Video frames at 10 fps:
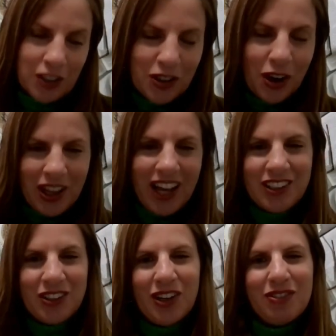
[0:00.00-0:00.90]
you know
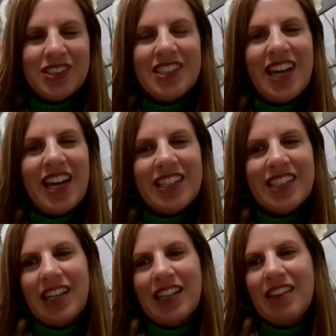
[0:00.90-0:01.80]
that you live in the
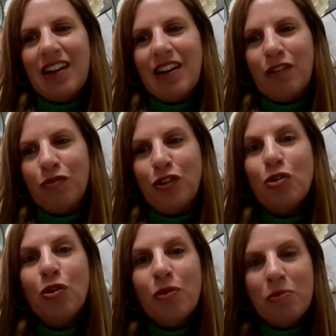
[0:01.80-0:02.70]
states, that there mm-hmm. are
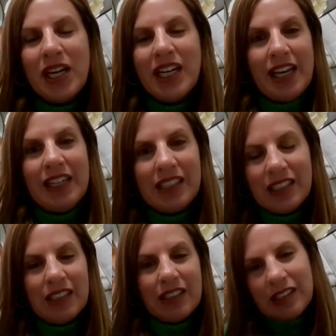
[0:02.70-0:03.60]
few
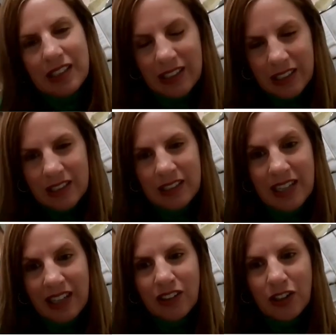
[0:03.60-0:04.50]
minyans in this
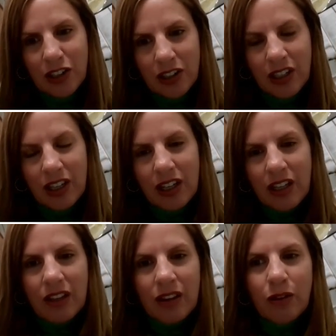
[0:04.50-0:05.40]
center
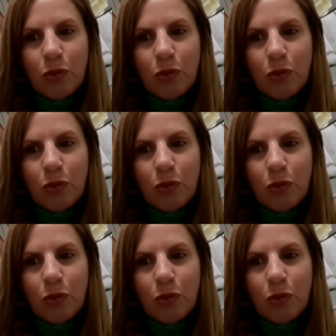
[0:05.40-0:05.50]
Mm-hmm.